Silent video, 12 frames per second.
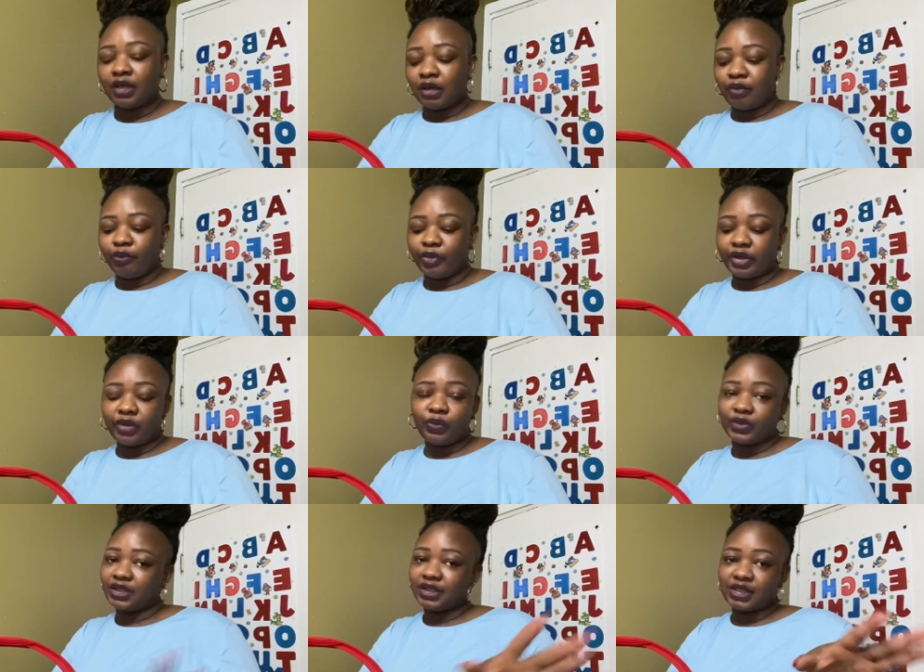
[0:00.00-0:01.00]
but
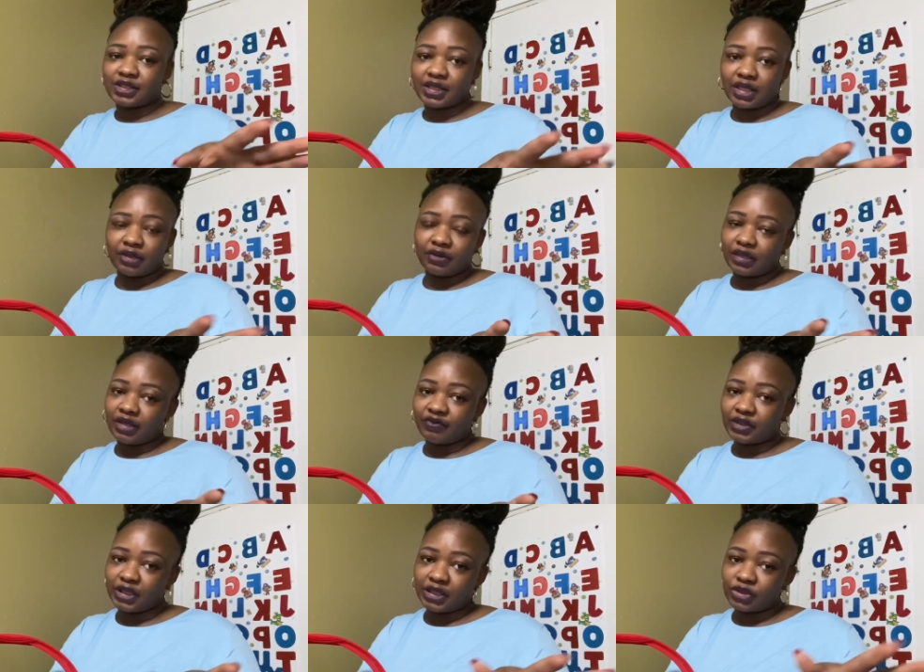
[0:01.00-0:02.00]
with the discount and
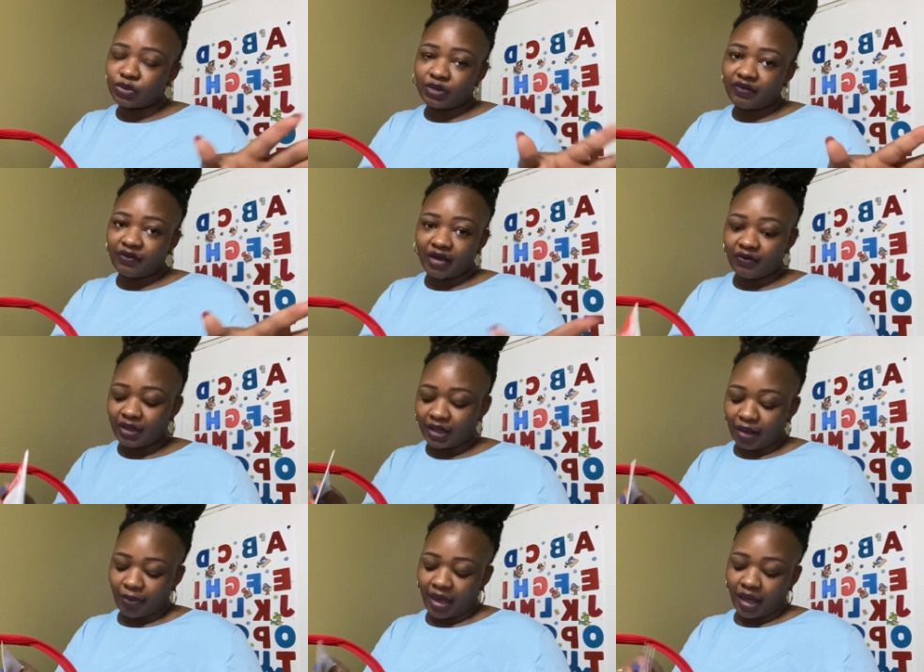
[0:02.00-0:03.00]
everything, 25 ain't
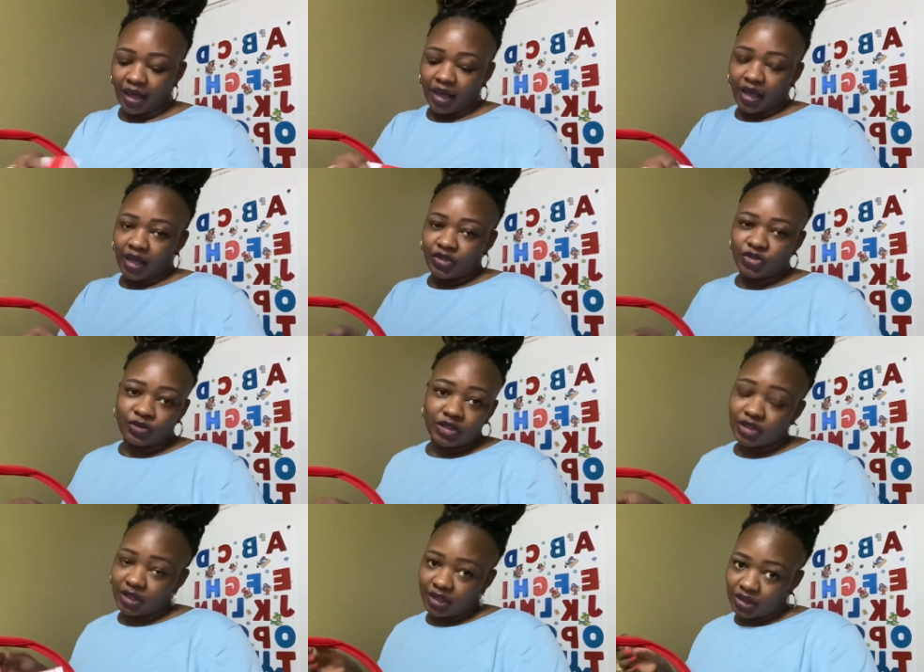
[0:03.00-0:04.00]
that bad.
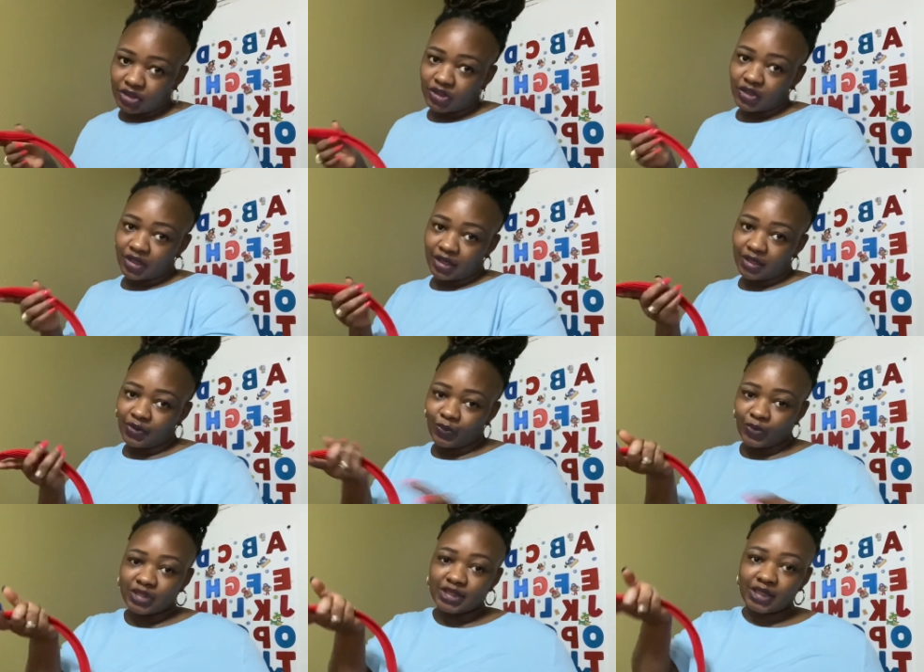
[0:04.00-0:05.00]
Treat your kitchen
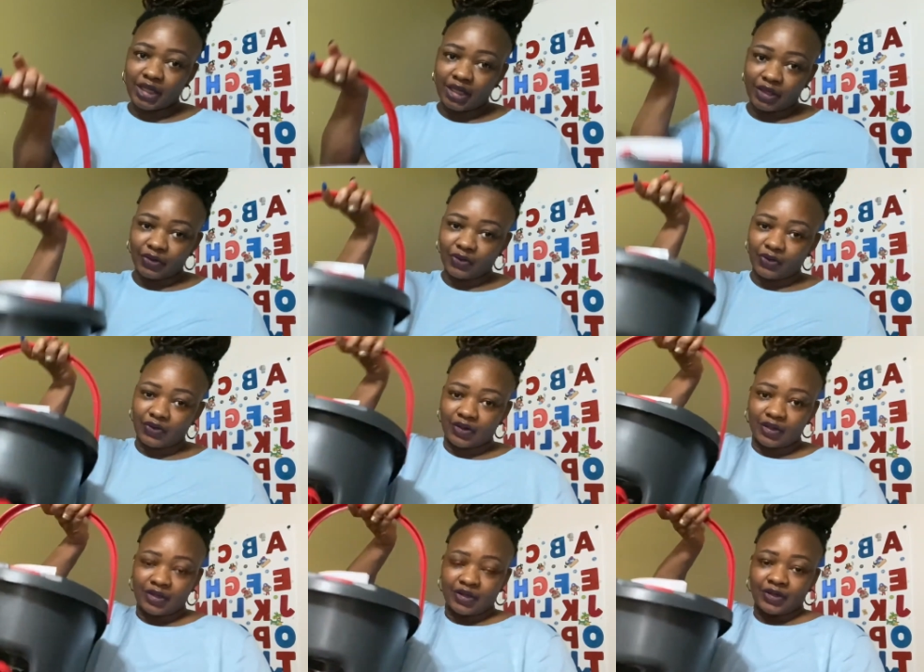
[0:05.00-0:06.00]
once a year
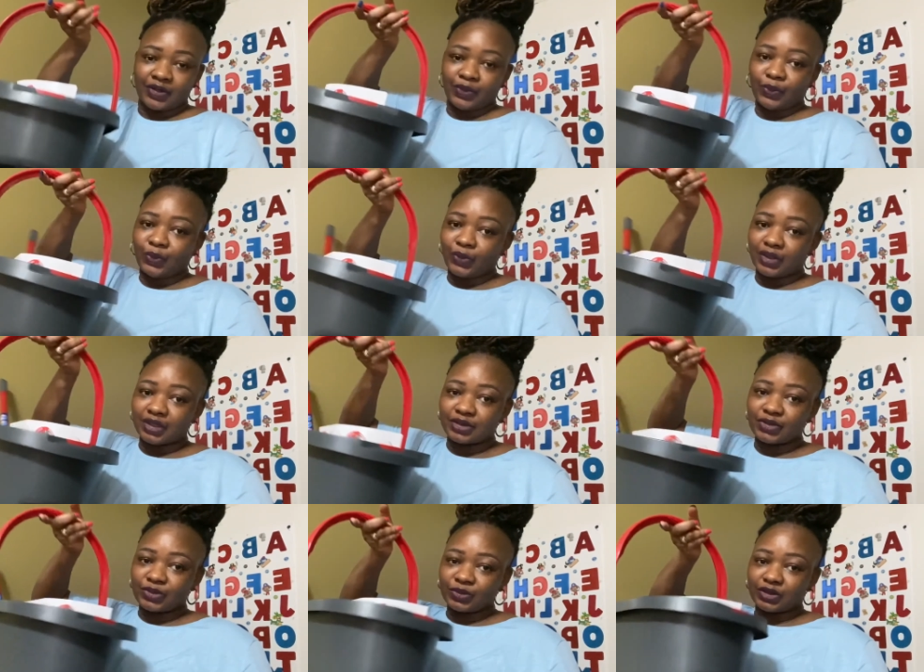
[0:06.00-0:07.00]
or
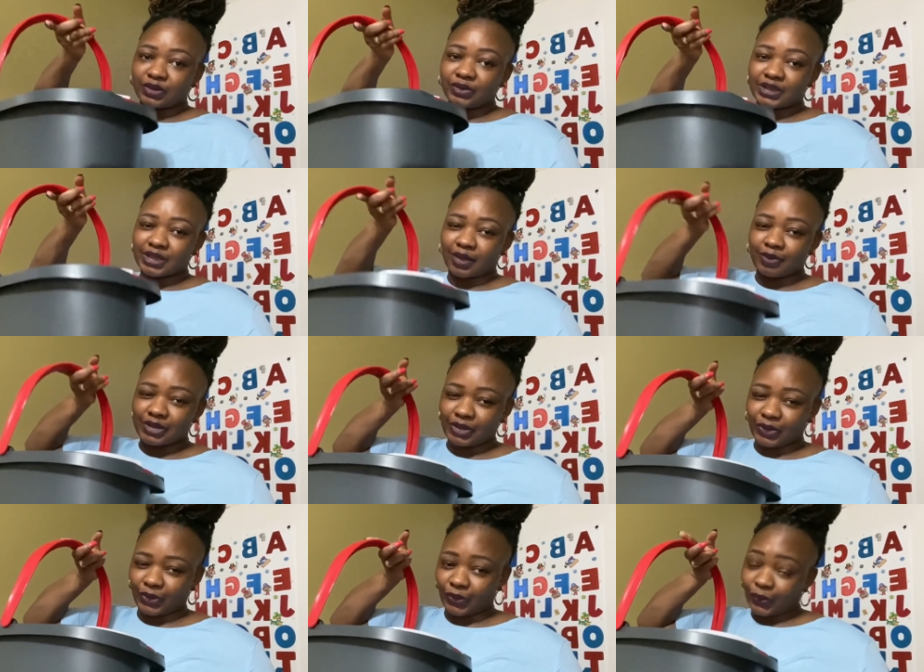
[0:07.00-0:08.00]
2 or 3 times a
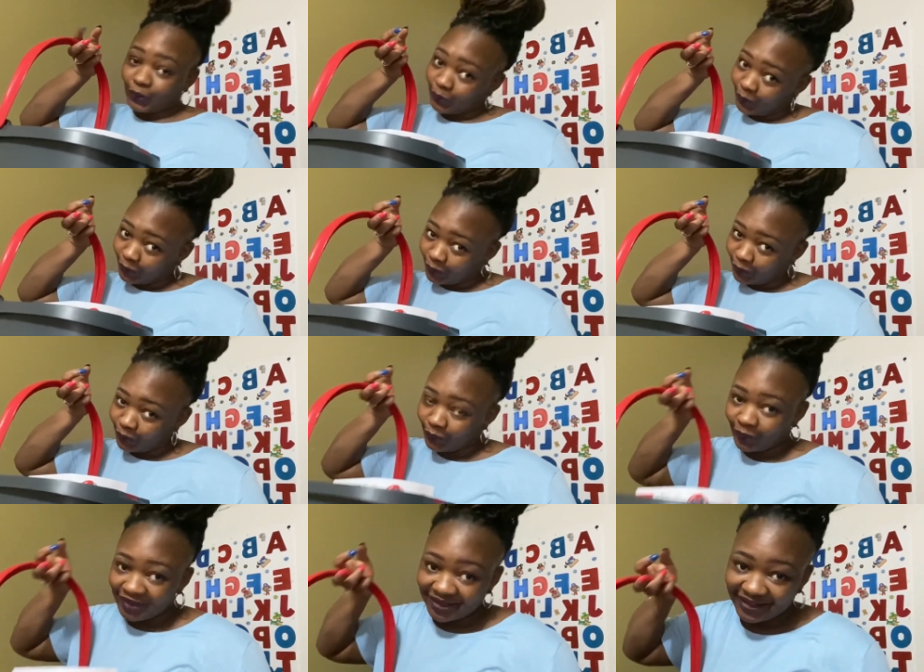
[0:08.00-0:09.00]
year.
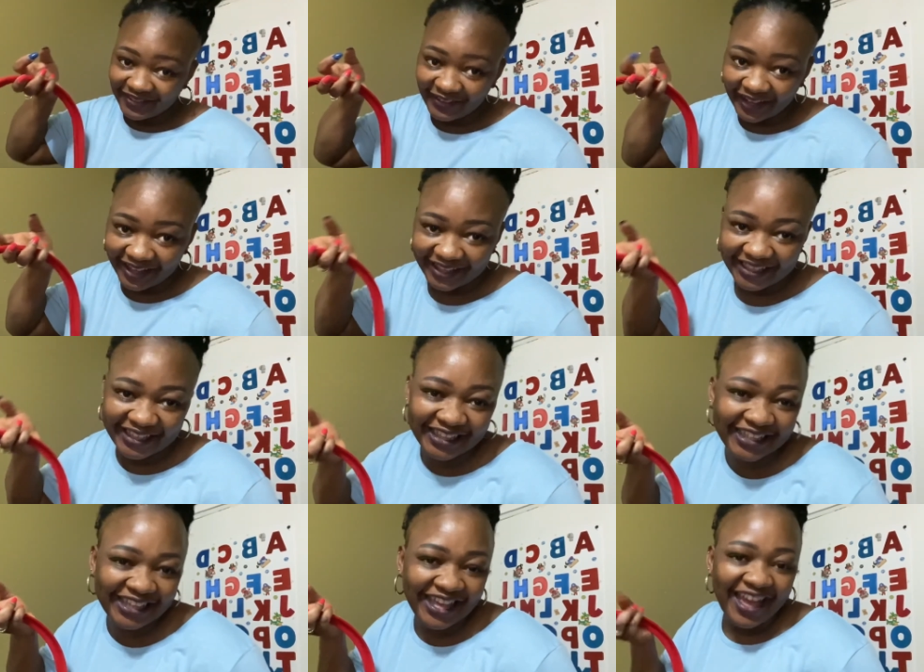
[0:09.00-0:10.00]
Okay.
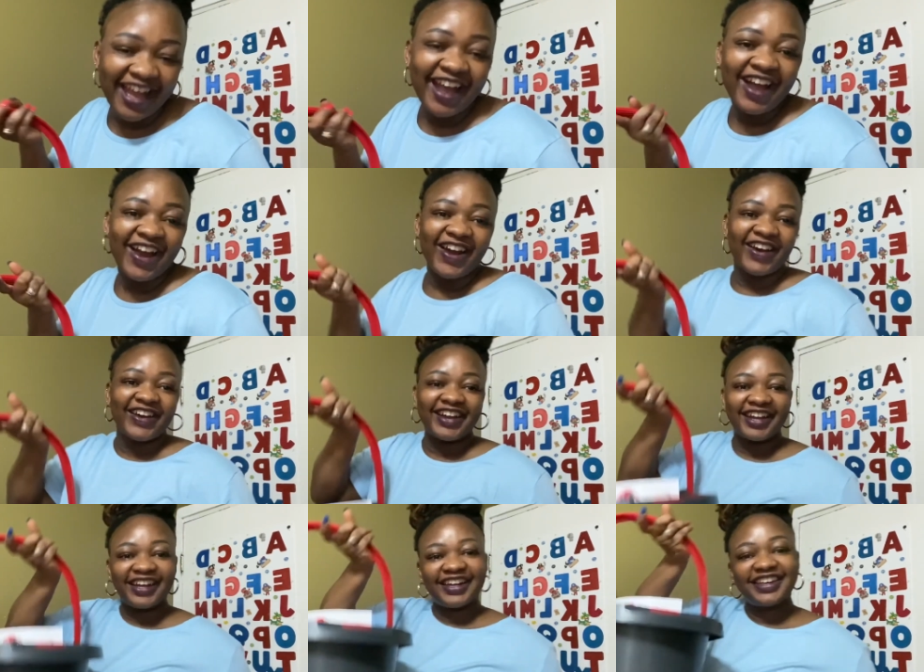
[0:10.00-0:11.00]

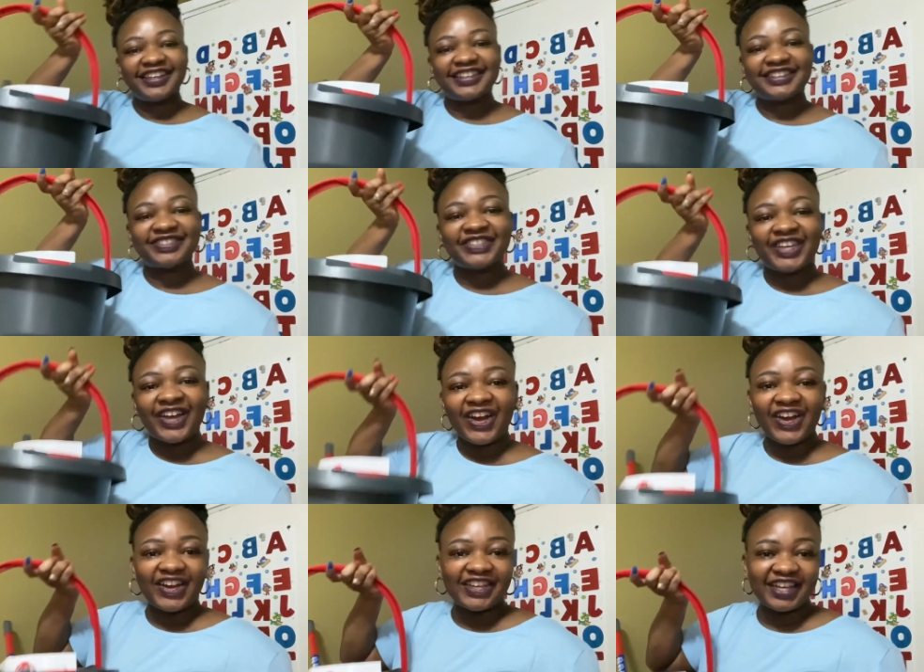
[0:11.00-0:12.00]

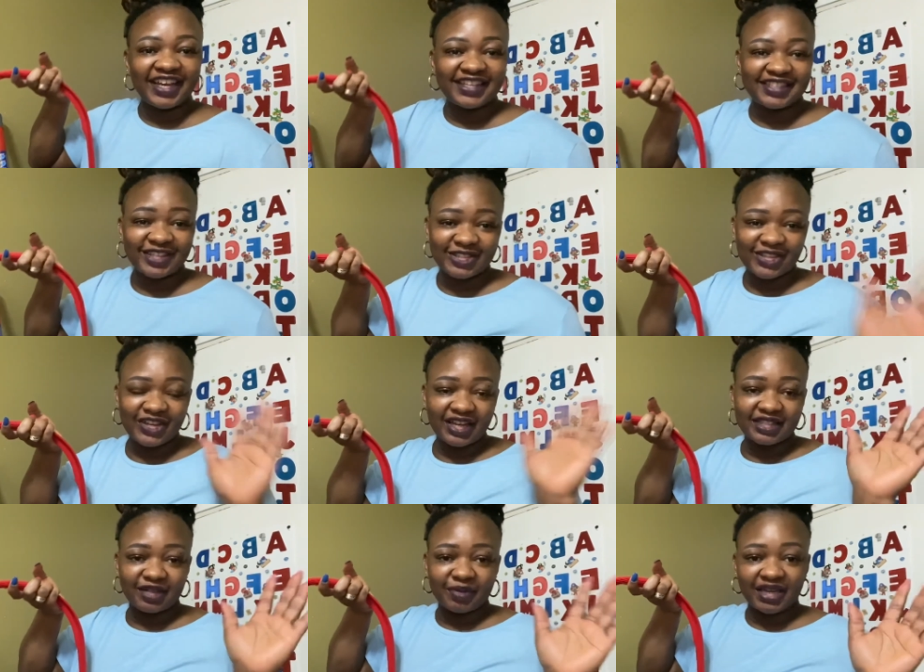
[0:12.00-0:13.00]
All right, you guys, I'll see you
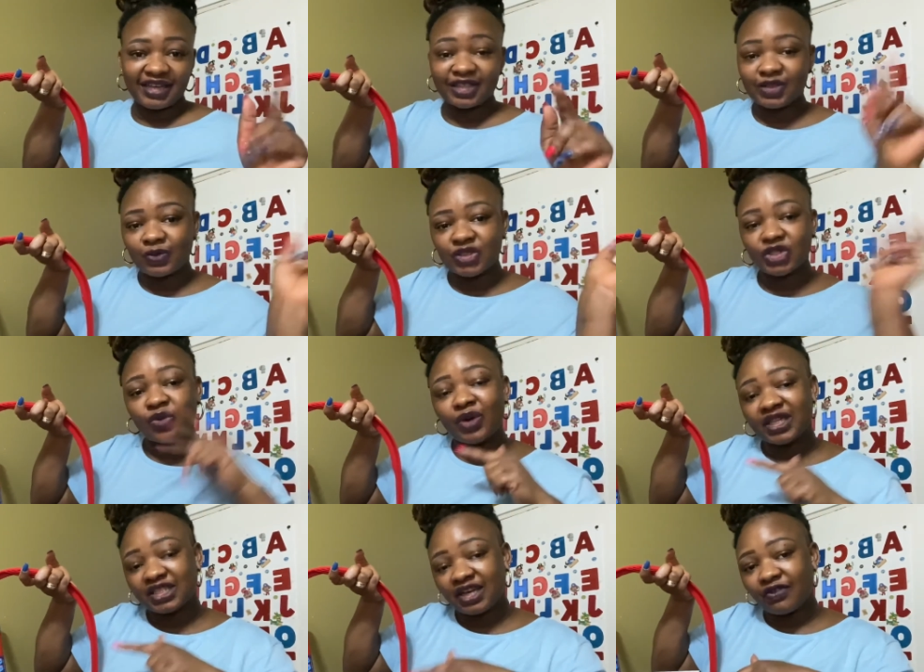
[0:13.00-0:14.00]
guys on my next one. So
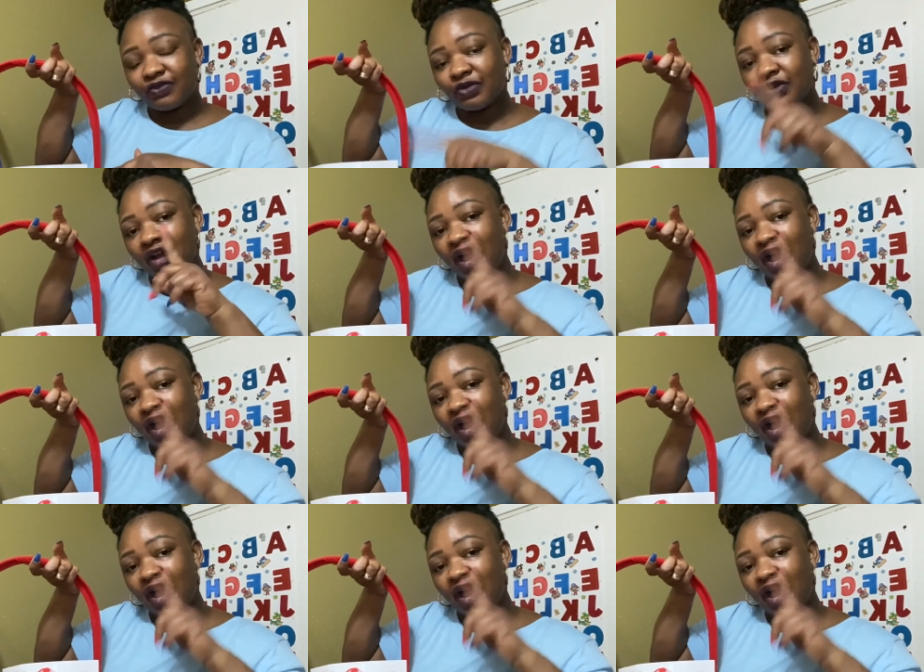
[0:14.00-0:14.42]
watch out for